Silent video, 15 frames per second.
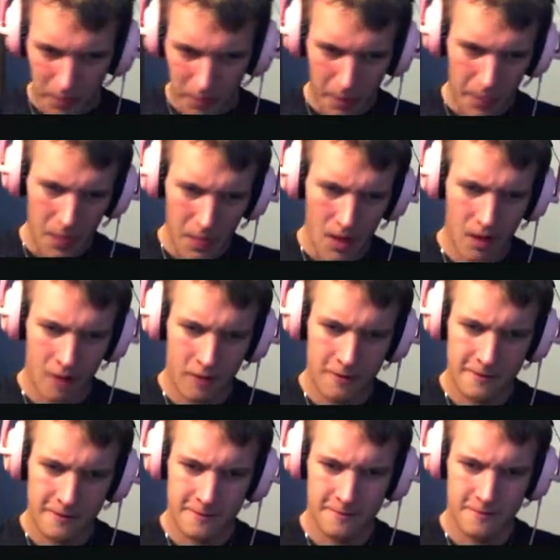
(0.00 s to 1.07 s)
two
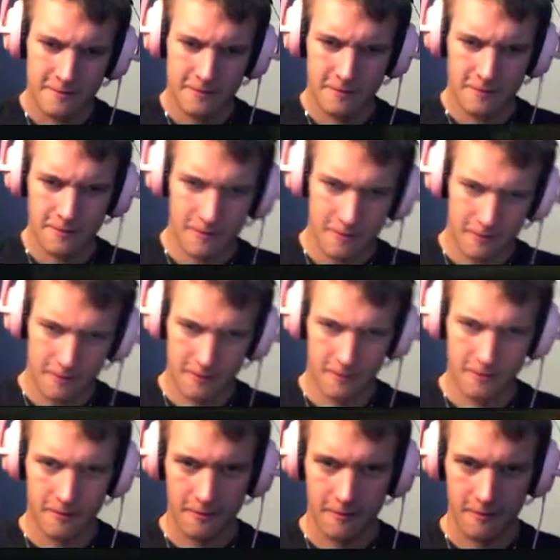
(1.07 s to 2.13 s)
motorlanders.
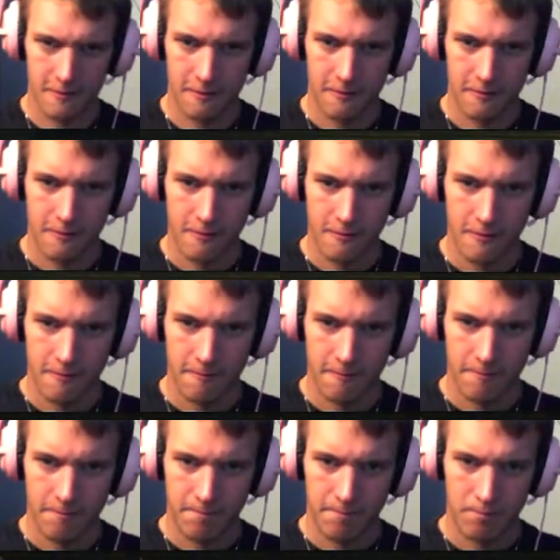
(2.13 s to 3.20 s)
My great
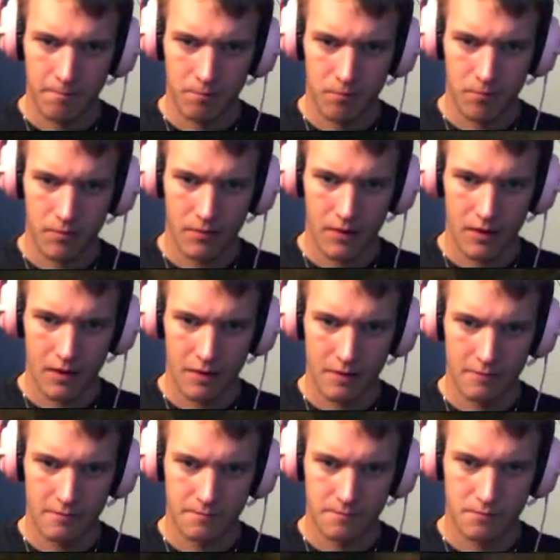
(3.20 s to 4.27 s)
works are
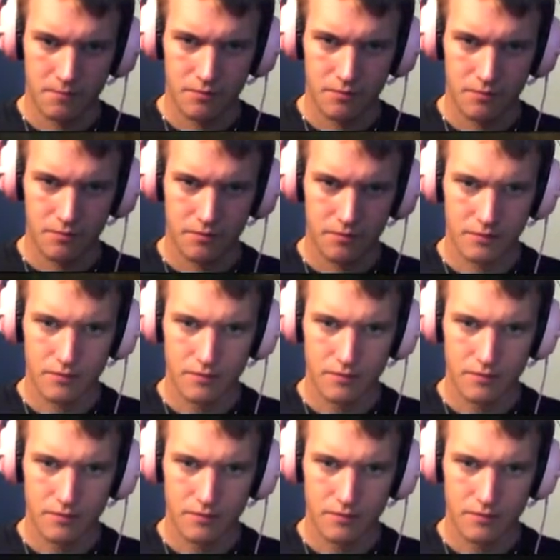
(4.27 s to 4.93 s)
almost begun.